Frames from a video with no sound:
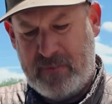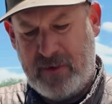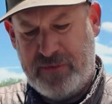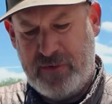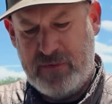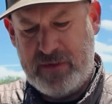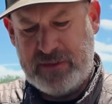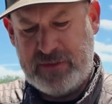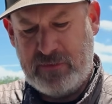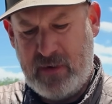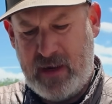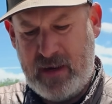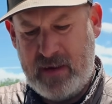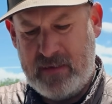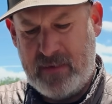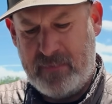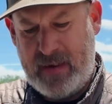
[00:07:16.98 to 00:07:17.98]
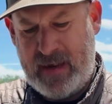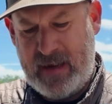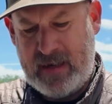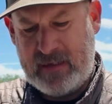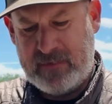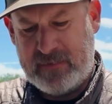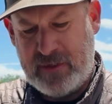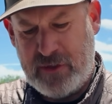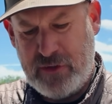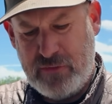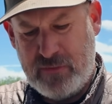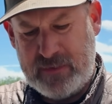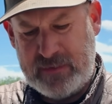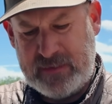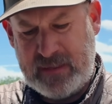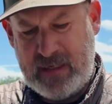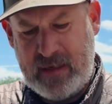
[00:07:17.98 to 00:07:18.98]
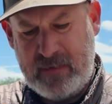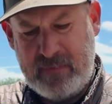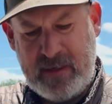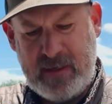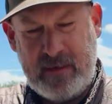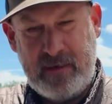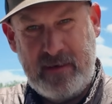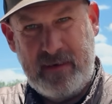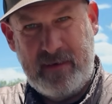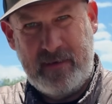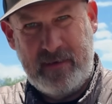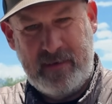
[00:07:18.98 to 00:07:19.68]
gonna throw these away in the bag that the new ones came in.